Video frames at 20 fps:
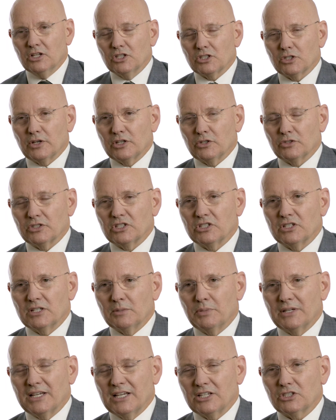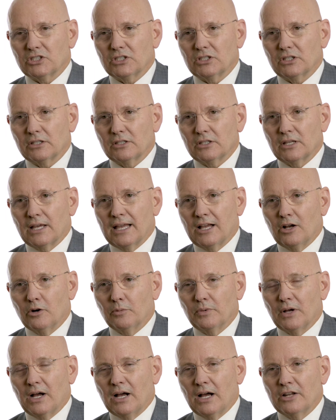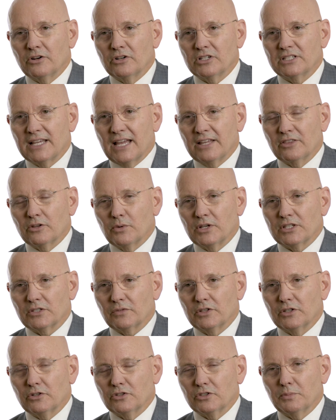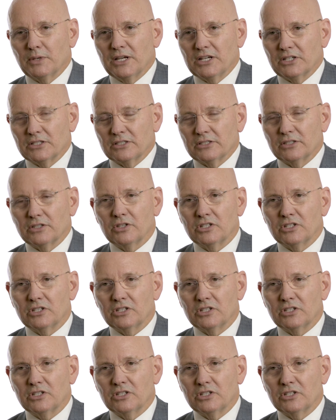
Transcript: So I use a GPS to help understand the risk for those patients.